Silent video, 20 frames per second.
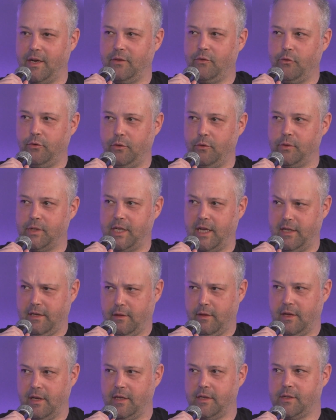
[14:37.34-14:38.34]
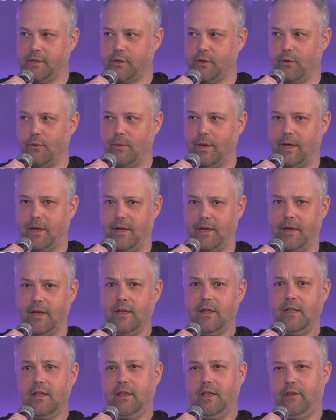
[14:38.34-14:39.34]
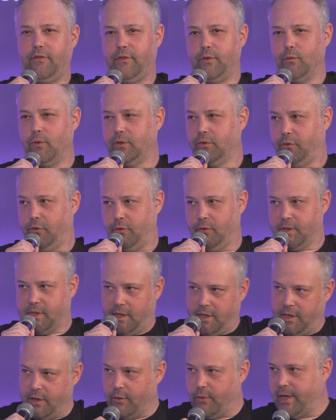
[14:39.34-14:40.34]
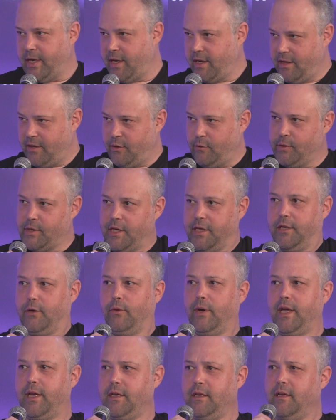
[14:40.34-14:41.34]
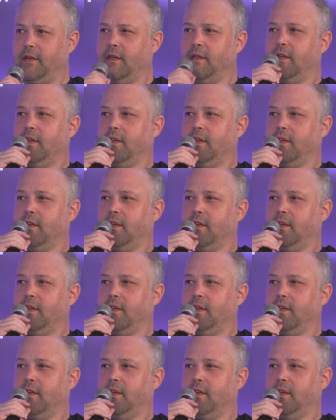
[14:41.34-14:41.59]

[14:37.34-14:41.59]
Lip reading: to use anything. So if you want to use an EOA, use an EOA.